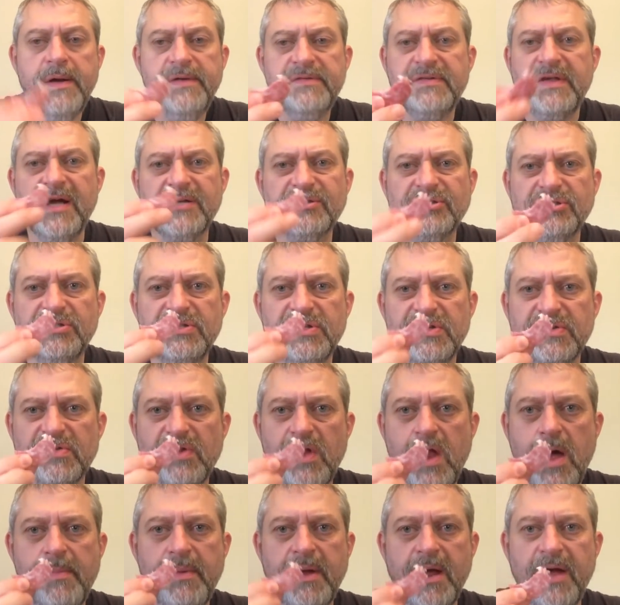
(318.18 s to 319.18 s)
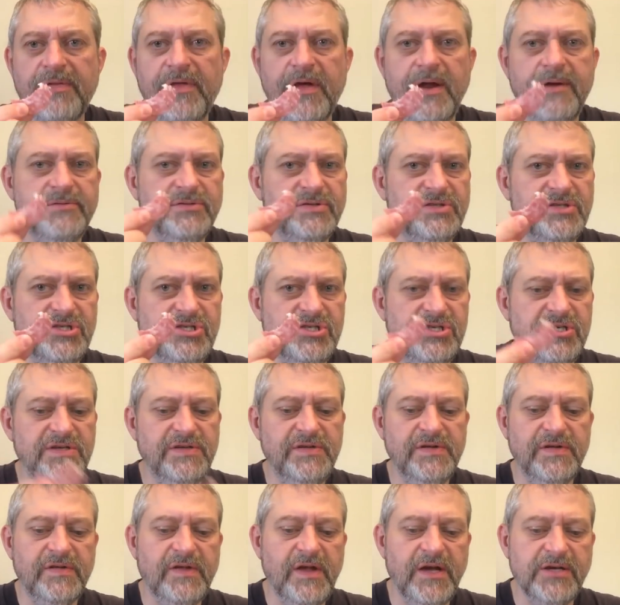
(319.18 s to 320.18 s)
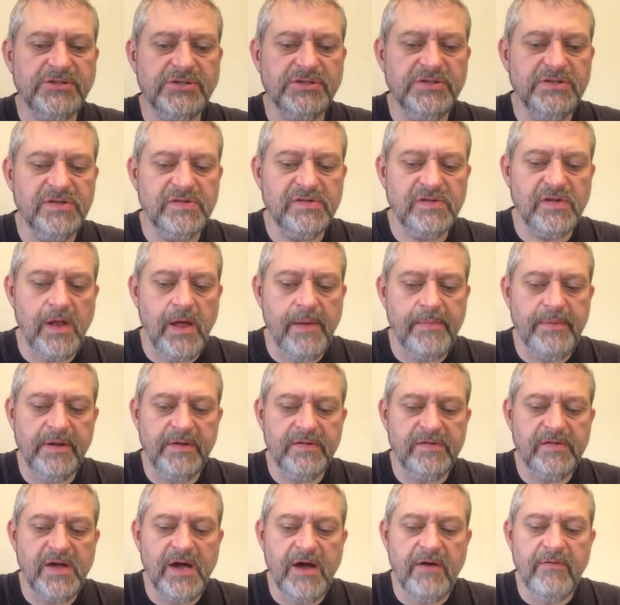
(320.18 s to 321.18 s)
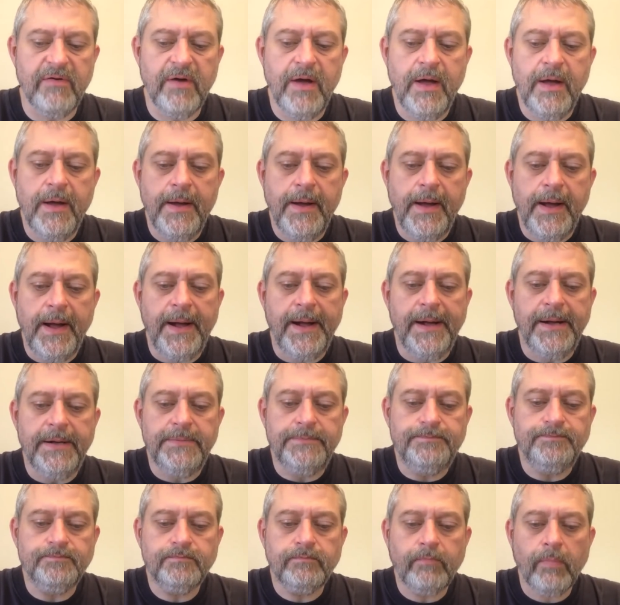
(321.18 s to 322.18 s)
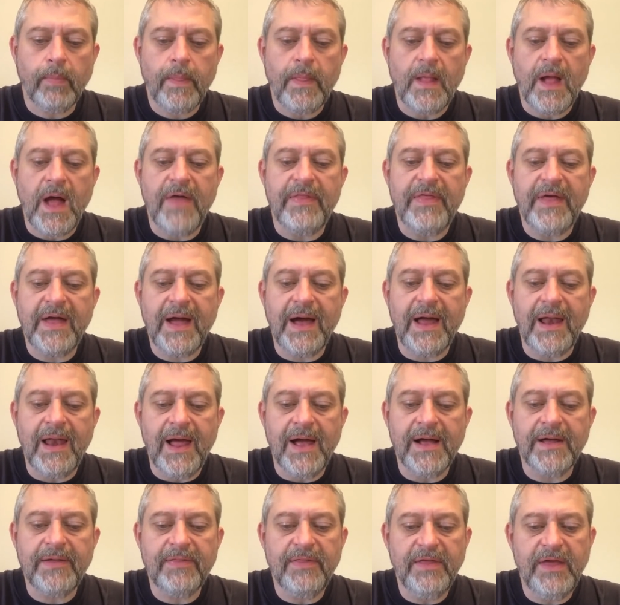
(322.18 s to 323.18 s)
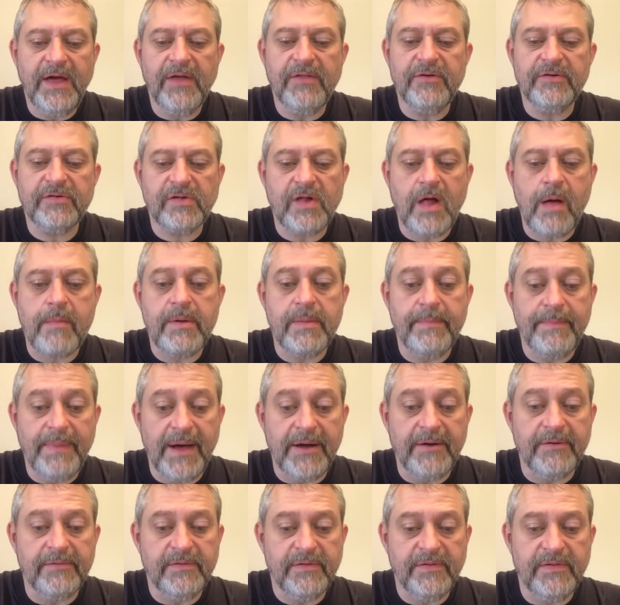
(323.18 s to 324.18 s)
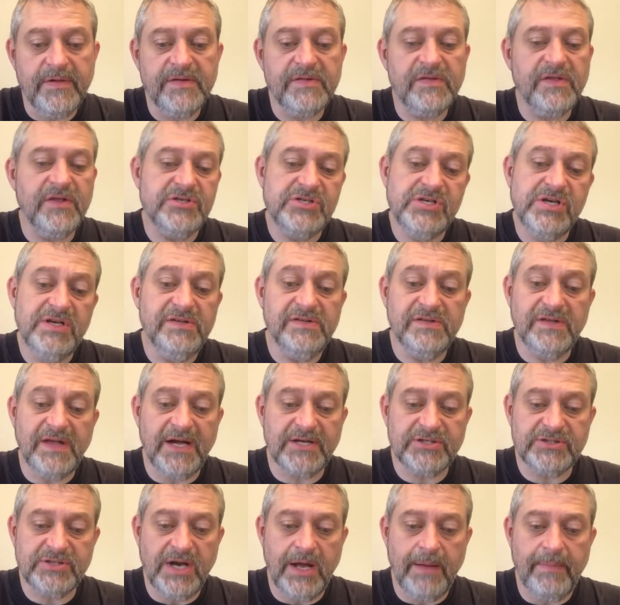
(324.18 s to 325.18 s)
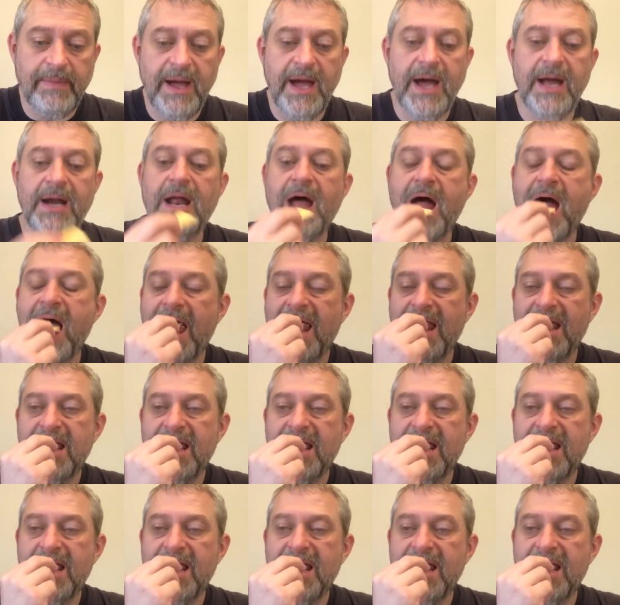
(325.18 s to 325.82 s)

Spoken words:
It's actually the salami. I thought it was the cheese. It's actually the salami itself. I think I like the other salami better than this. The cheese is actually not bad.